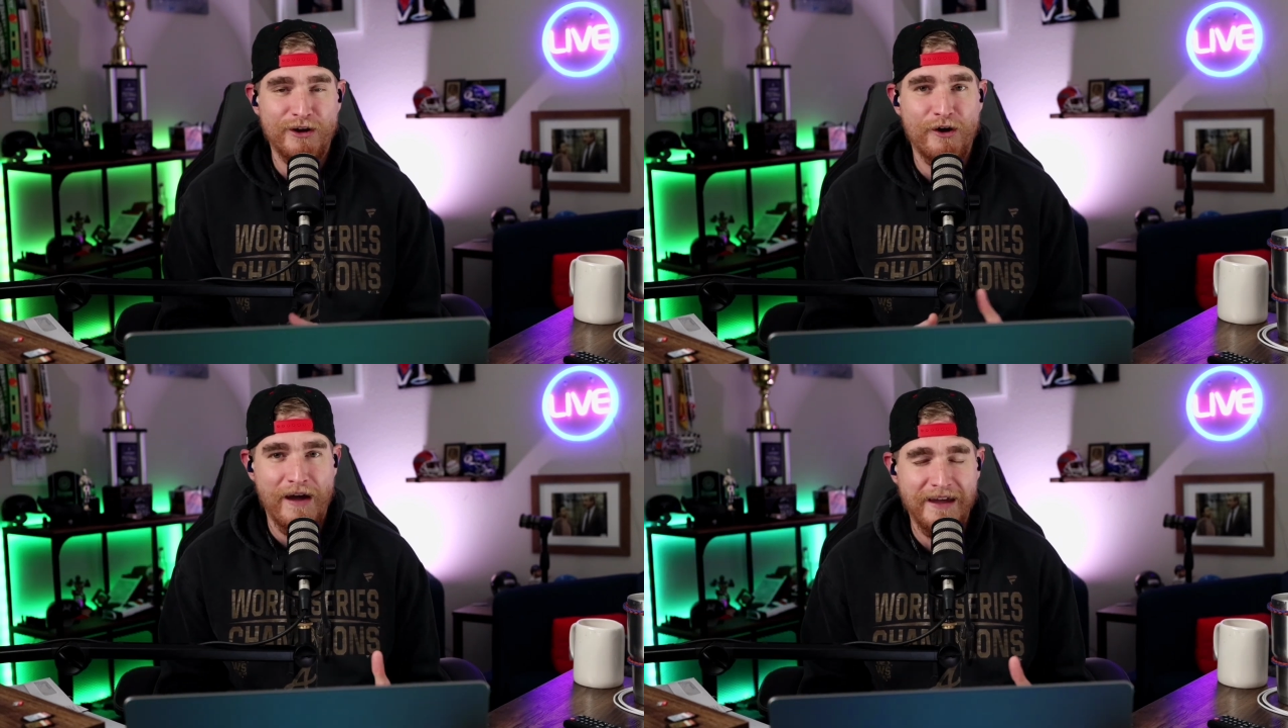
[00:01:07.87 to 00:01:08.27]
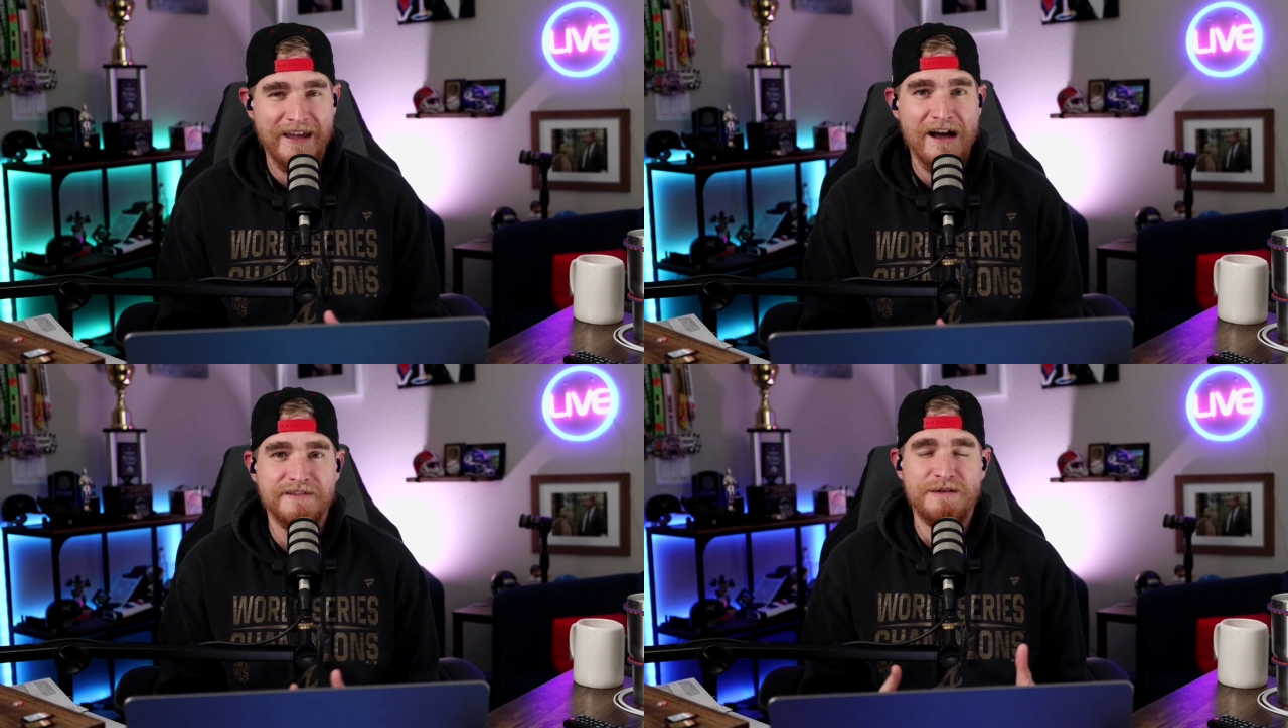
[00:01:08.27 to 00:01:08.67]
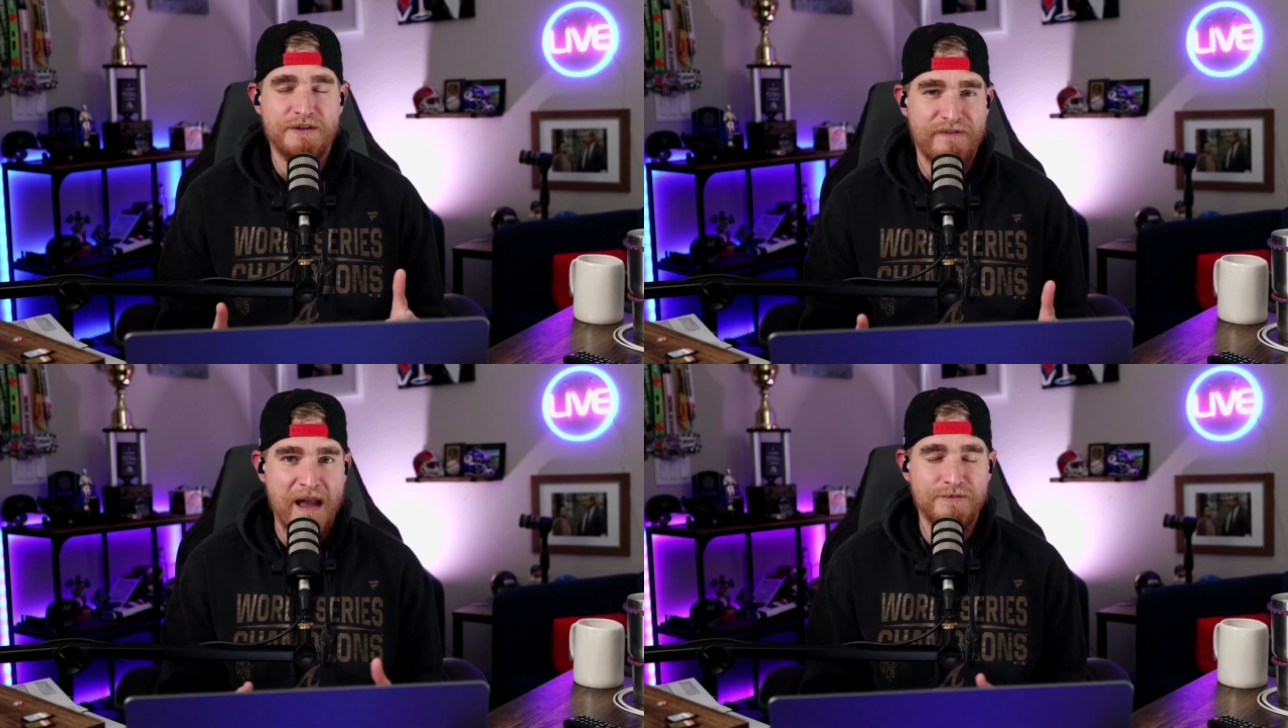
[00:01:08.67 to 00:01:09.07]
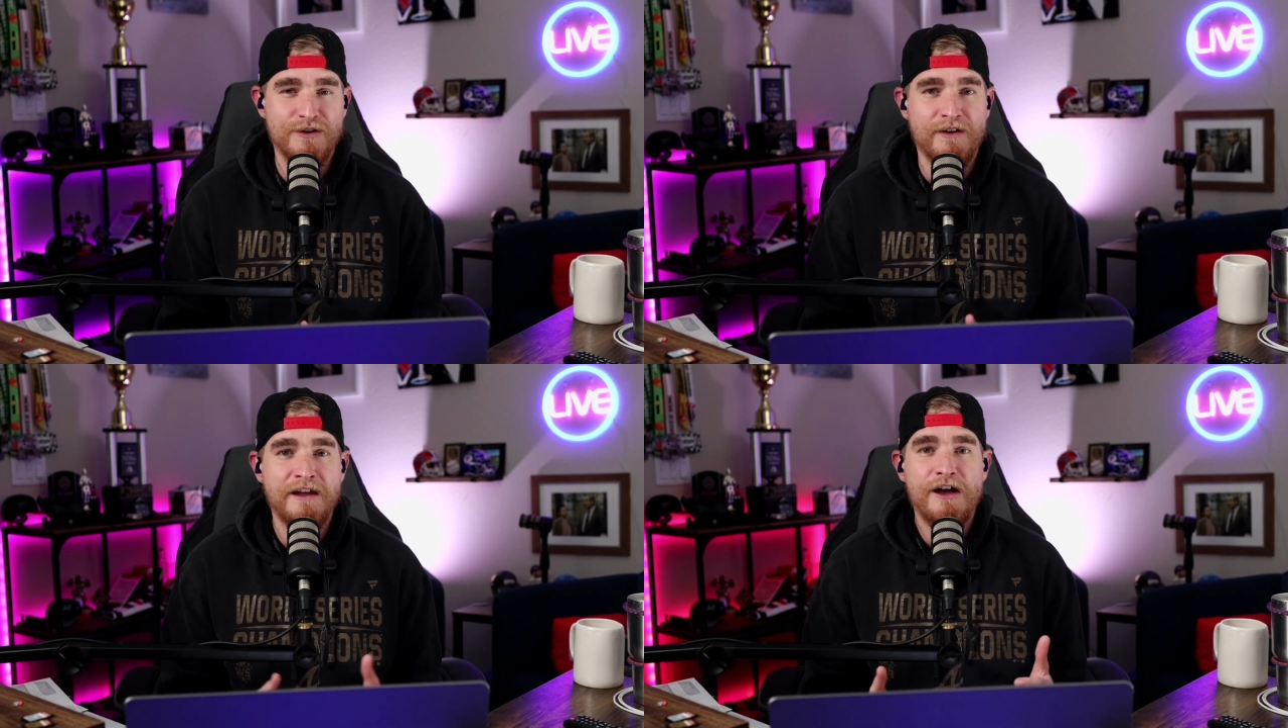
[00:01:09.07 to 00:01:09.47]
go hang out, see what the fam's
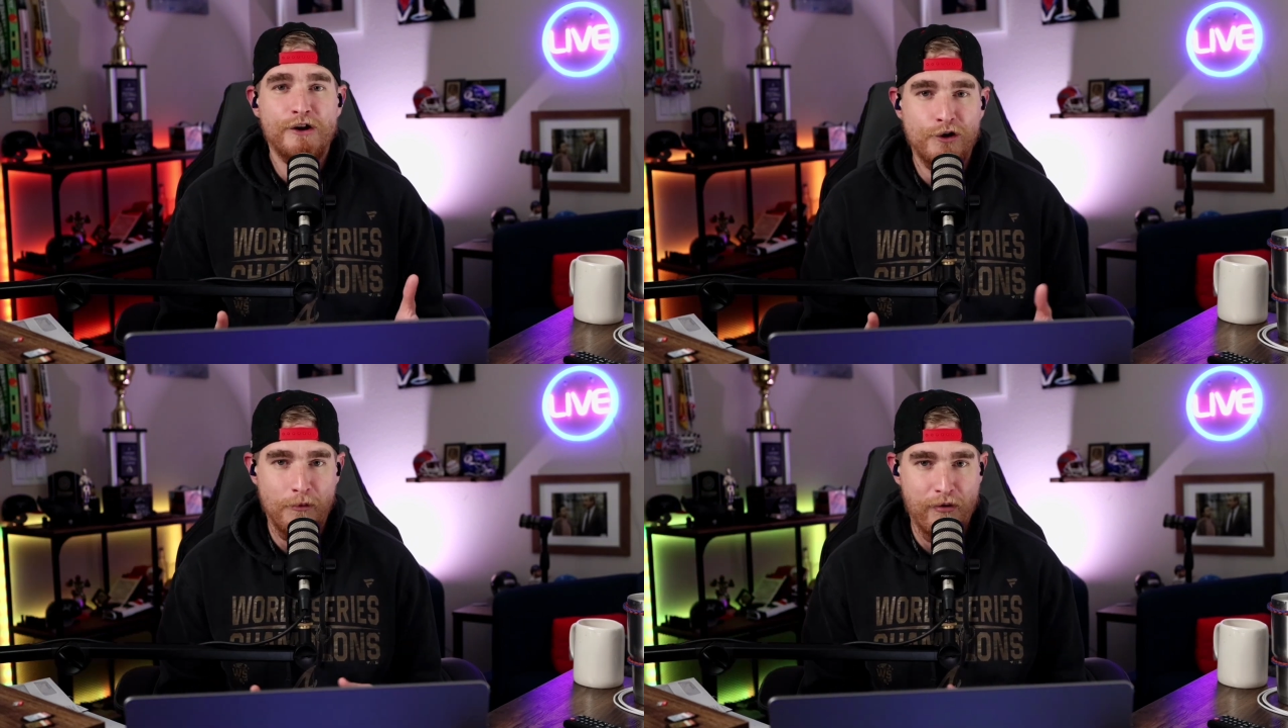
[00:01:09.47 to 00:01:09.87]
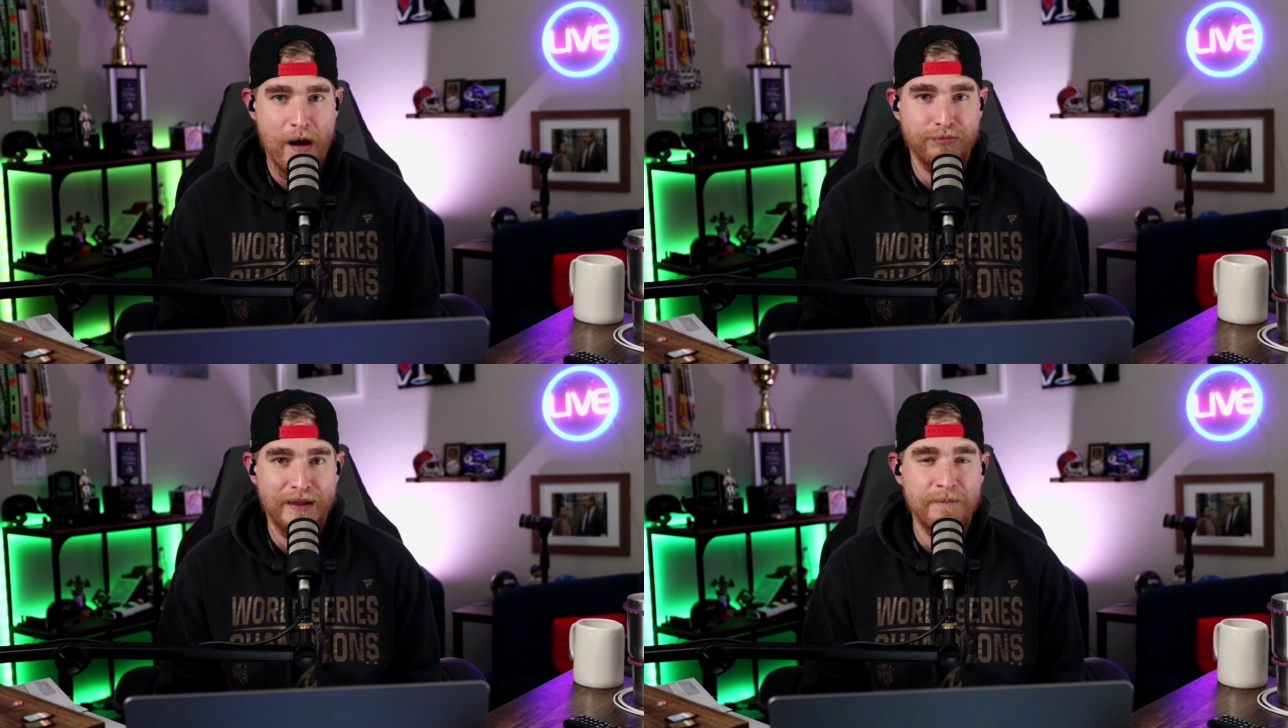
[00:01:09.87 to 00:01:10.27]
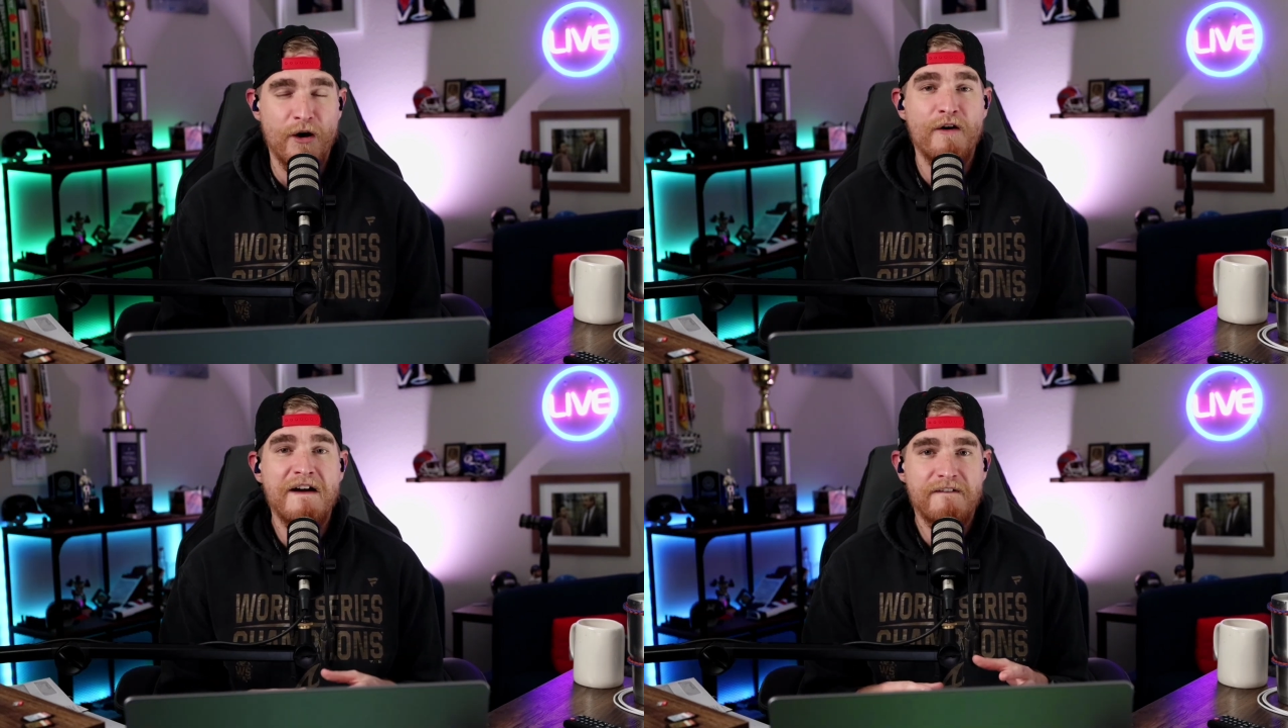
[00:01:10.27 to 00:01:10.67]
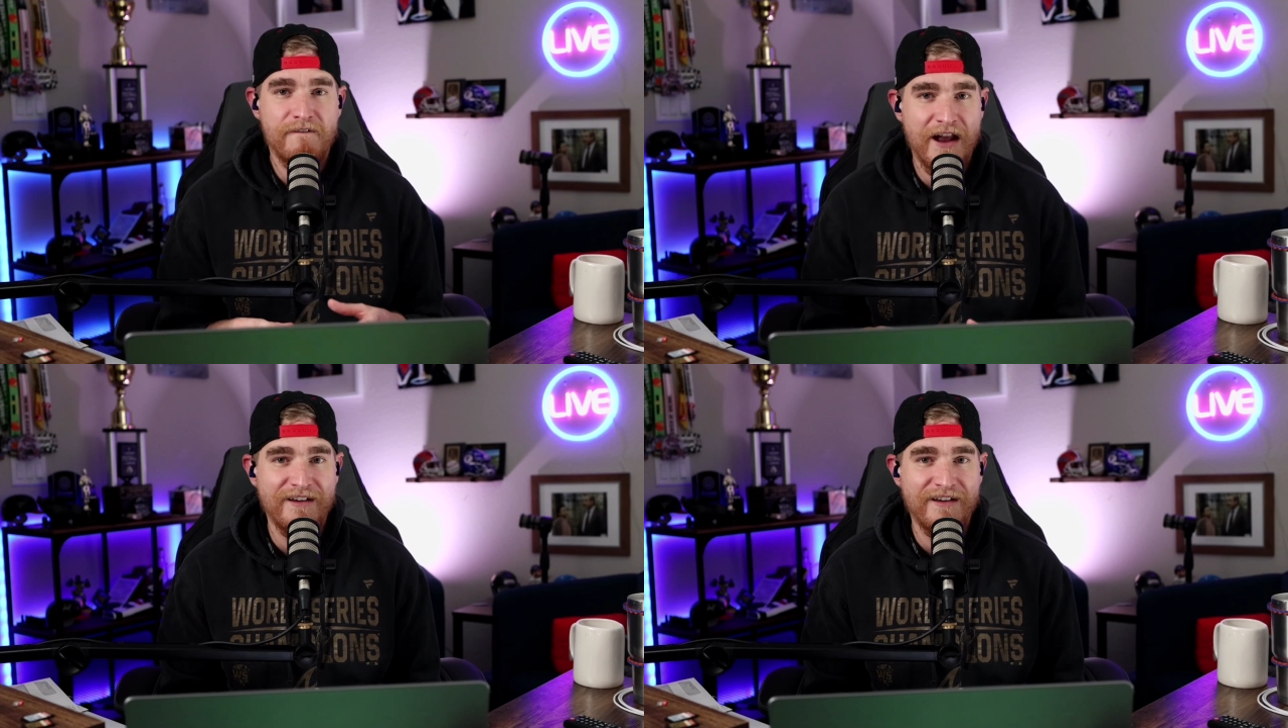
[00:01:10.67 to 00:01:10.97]
doing. No problemo. Very